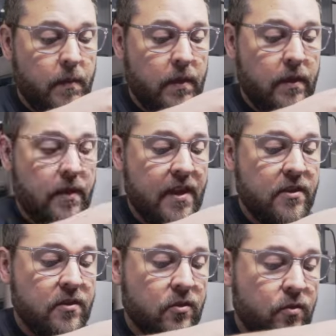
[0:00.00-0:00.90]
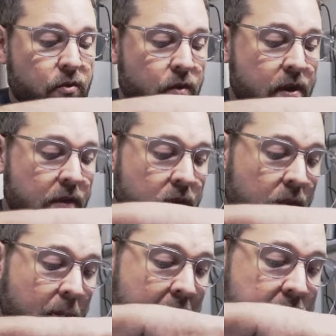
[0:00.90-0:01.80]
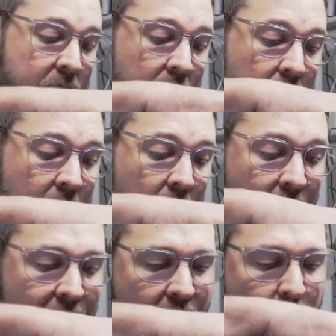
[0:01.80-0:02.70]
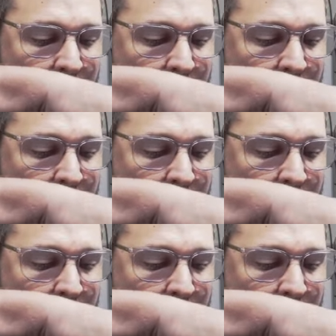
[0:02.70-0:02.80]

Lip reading: and that just screws right into the plastic. I